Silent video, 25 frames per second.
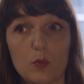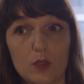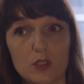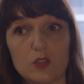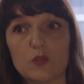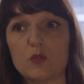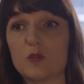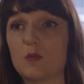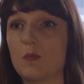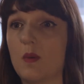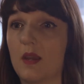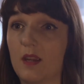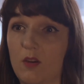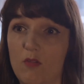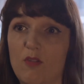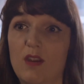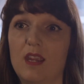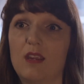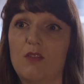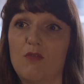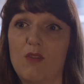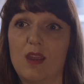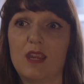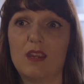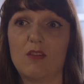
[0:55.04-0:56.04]
which was my
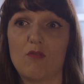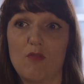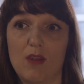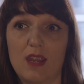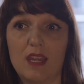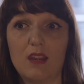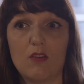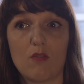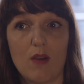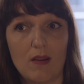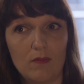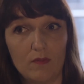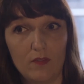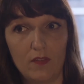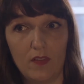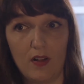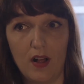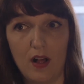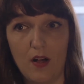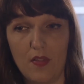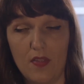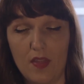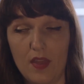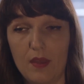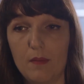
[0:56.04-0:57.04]

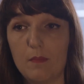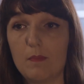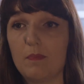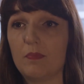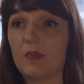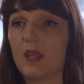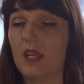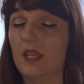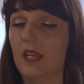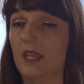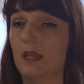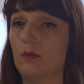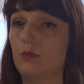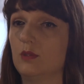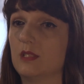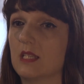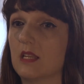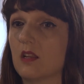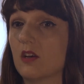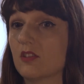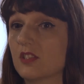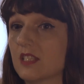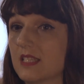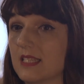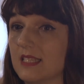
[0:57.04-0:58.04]
great-great-great-grandfather, and he
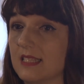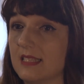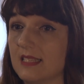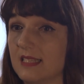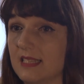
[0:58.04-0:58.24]
was lost at